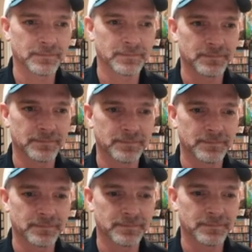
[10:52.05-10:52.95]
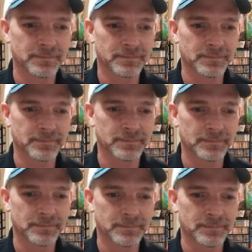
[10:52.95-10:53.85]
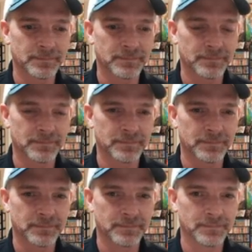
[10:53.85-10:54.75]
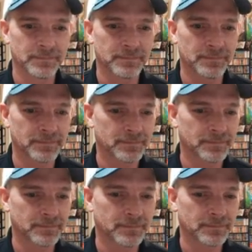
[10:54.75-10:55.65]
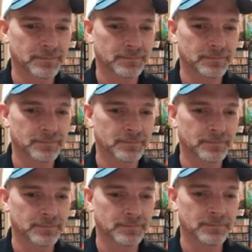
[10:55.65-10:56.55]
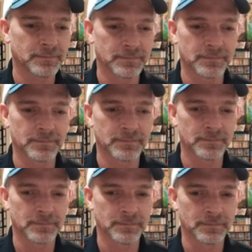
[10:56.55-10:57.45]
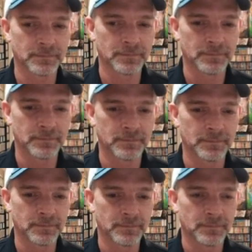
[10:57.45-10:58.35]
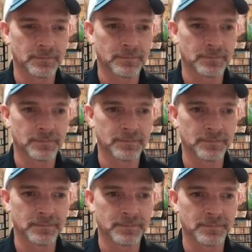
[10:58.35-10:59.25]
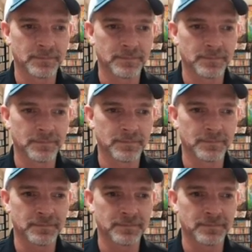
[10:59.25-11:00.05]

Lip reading: (not speaking)